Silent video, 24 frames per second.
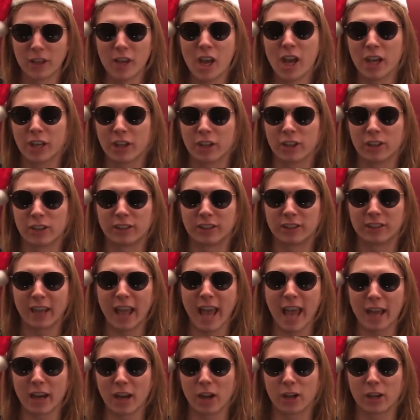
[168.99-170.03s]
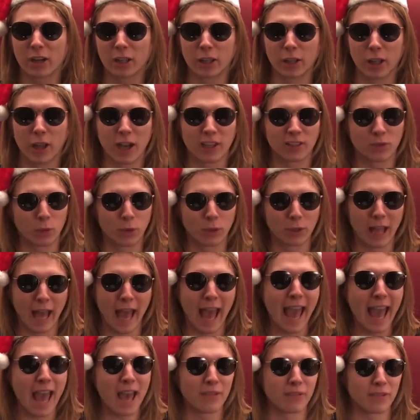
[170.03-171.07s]
cause Santa Claus will
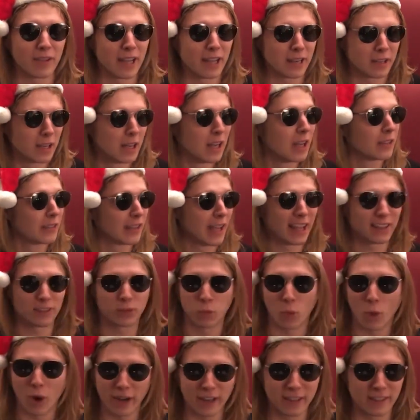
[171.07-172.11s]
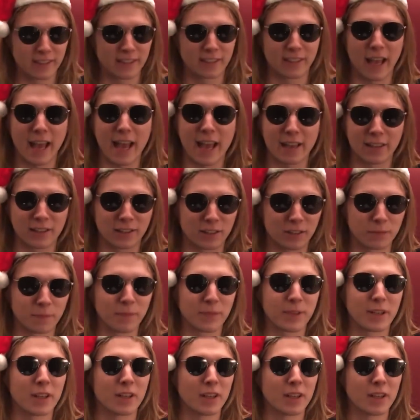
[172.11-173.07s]
have it, that's what he says.